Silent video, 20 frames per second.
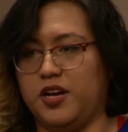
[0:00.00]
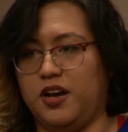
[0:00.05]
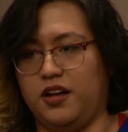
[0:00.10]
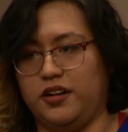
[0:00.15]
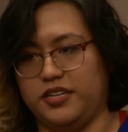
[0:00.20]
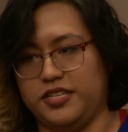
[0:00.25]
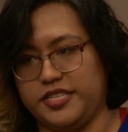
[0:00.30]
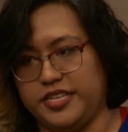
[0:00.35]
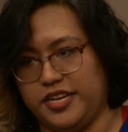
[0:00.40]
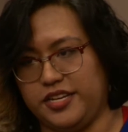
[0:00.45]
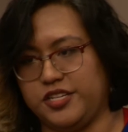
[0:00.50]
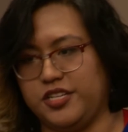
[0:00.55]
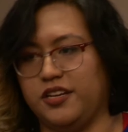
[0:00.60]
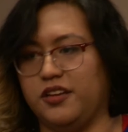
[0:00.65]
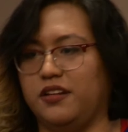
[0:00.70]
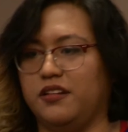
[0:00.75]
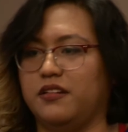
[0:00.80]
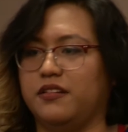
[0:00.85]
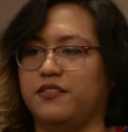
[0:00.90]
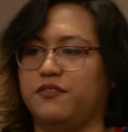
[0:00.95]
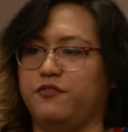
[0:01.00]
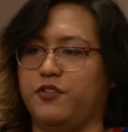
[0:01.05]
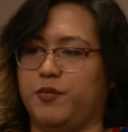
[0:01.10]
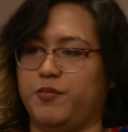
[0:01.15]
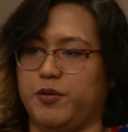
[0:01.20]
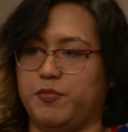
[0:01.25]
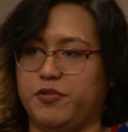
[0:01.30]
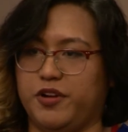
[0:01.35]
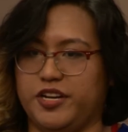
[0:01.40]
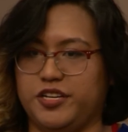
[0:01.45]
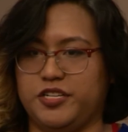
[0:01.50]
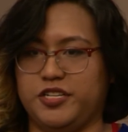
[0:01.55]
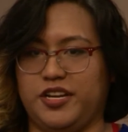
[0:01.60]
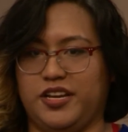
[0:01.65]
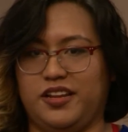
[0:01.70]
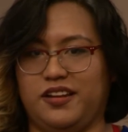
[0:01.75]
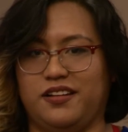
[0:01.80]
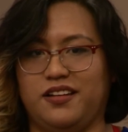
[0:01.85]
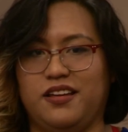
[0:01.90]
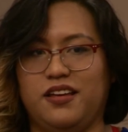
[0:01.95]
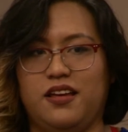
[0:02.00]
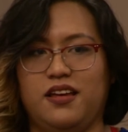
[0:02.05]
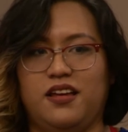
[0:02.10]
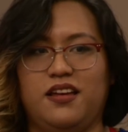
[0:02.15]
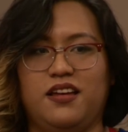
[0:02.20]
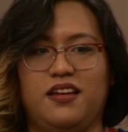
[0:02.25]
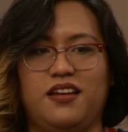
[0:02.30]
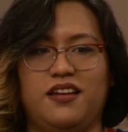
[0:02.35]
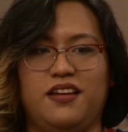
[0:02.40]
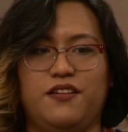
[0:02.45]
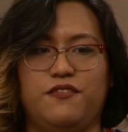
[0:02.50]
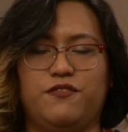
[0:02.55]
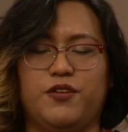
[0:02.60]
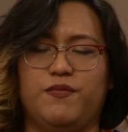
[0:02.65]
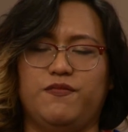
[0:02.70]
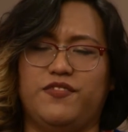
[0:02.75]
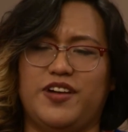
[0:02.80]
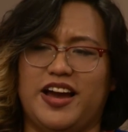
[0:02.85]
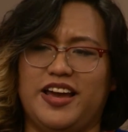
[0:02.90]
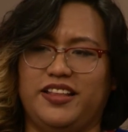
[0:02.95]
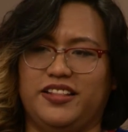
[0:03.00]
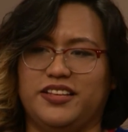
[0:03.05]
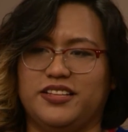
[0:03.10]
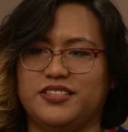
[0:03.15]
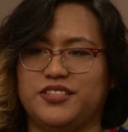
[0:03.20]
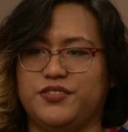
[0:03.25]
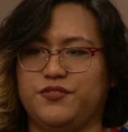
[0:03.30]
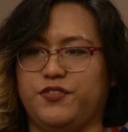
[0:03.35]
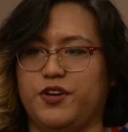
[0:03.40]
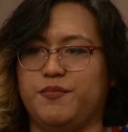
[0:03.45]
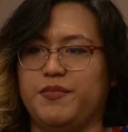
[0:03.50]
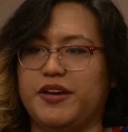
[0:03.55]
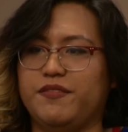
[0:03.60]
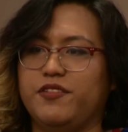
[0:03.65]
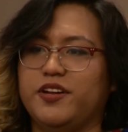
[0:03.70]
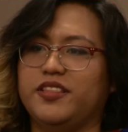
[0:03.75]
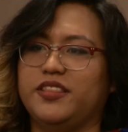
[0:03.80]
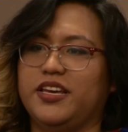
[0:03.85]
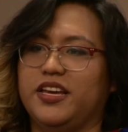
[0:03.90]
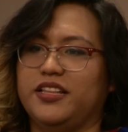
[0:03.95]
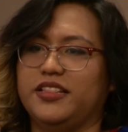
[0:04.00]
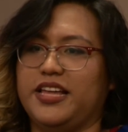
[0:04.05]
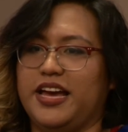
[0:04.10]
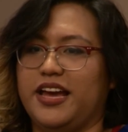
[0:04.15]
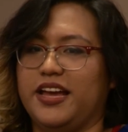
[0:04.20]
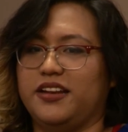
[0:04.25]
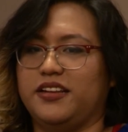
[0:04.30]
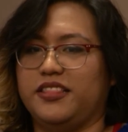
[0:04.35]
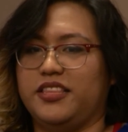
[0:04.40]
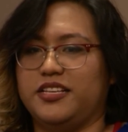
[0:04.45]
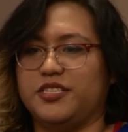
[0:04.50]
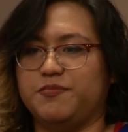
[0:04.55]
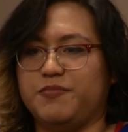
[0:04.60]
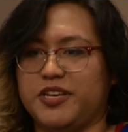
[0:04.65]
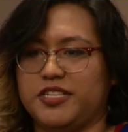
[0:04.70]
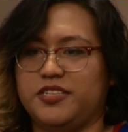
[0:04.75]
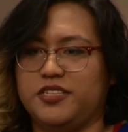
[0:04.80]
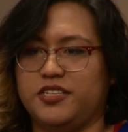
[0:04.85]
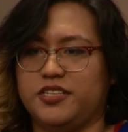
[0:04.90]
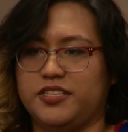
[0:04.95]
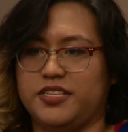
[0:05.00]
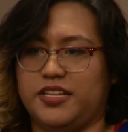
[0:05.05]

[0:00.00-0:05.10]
colonization, from oppression, from violence, from everything that these messages